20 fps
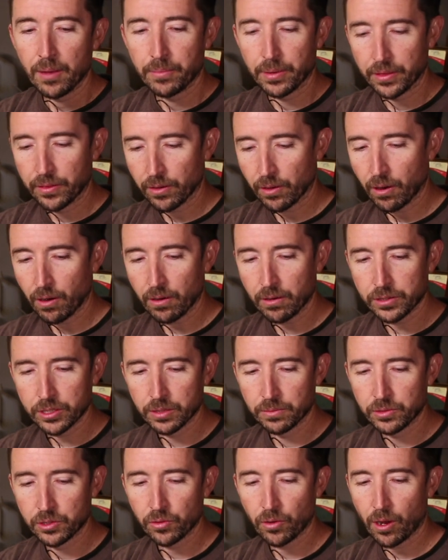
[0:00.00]
But there are
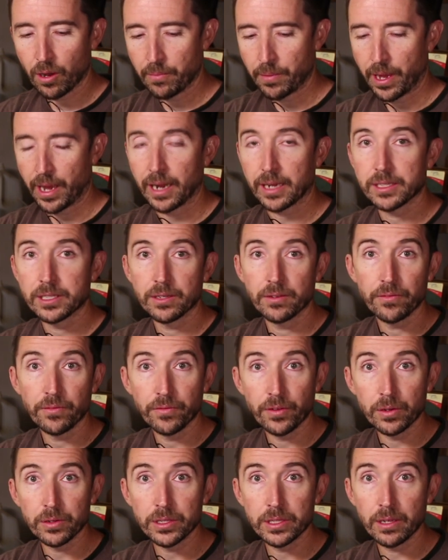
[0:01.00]
some drawbacks.
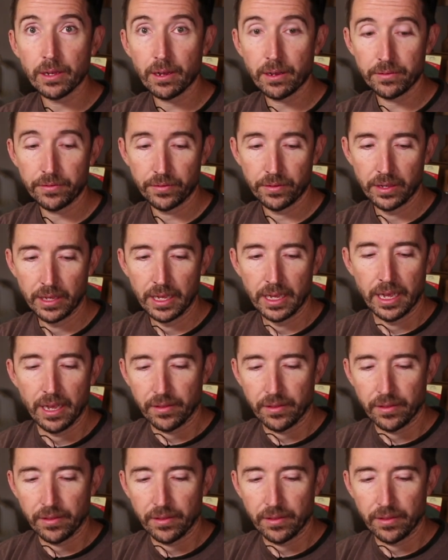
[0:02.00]
First off,